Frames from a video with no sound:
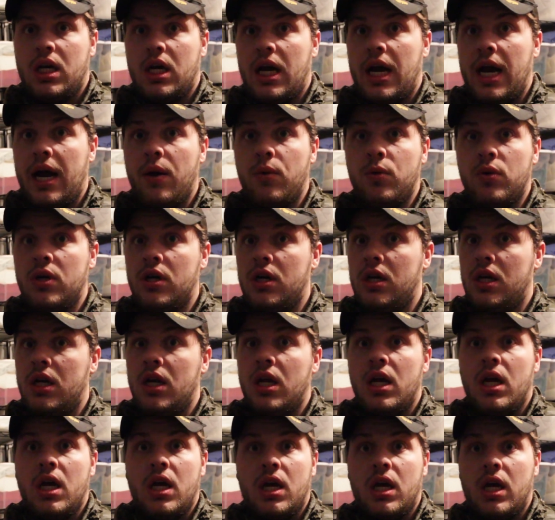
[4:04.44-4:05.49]
I would
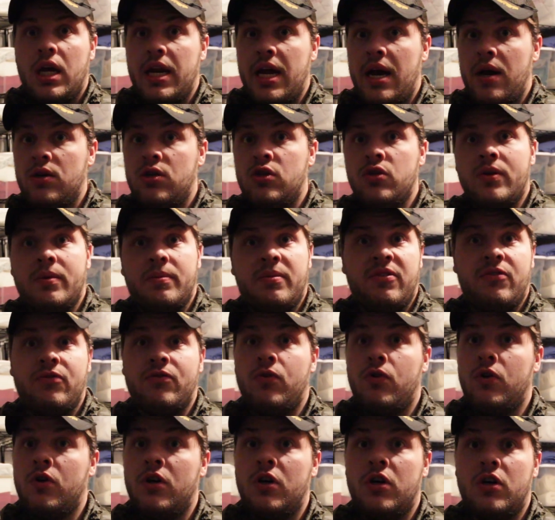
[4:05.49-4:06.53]
do it
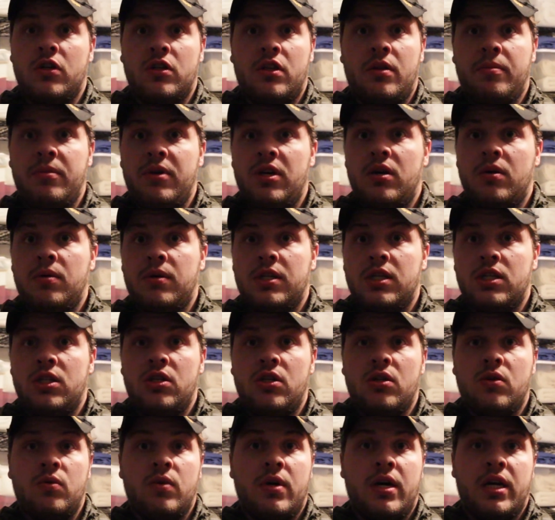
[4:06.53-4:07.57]
before the meal, because you
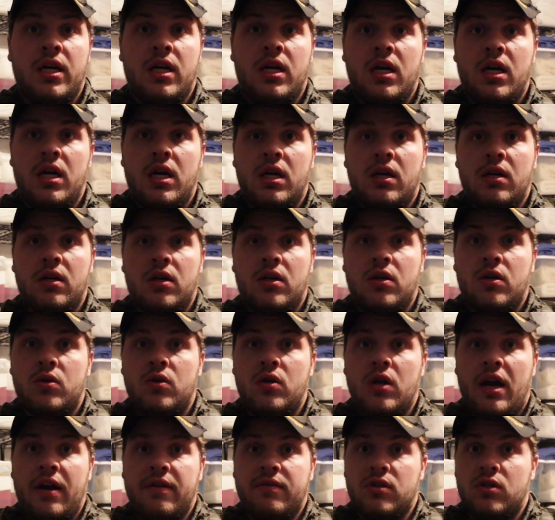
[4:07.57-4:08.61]
don't want to
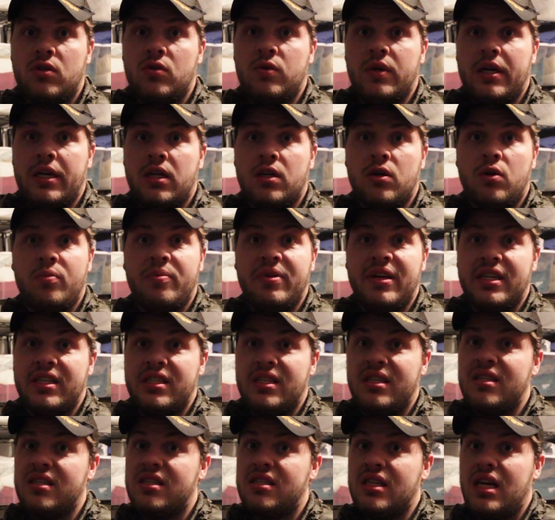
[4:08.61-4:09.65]
have to go piss
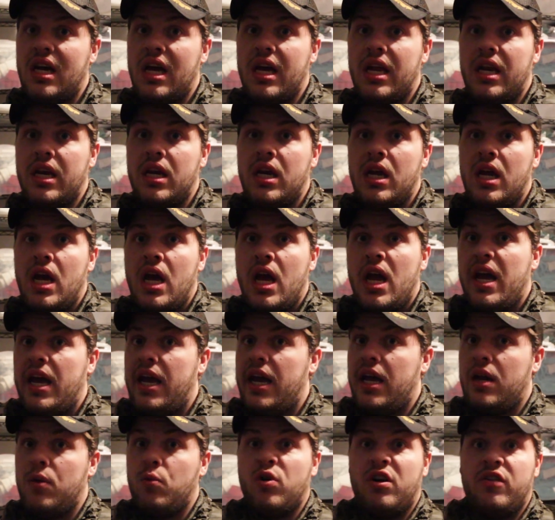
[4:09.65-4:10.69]
into something.
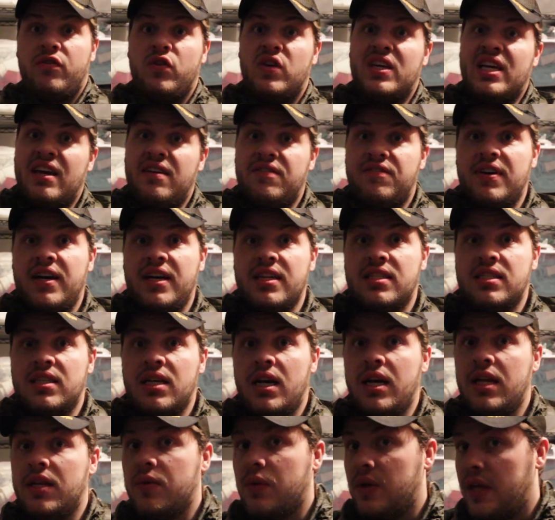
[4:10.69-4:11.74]
And what if you can't find
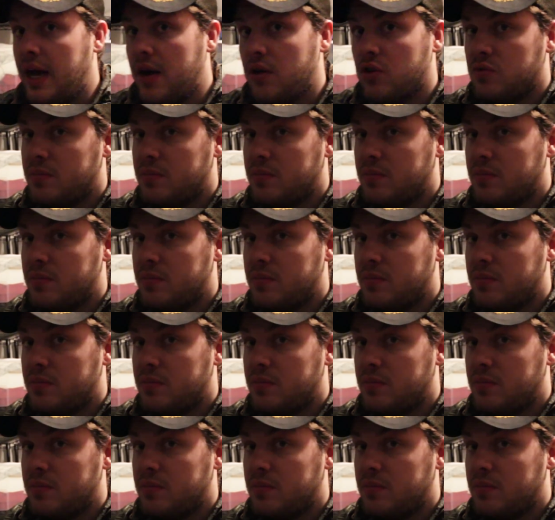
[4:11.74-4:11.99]
something? Well,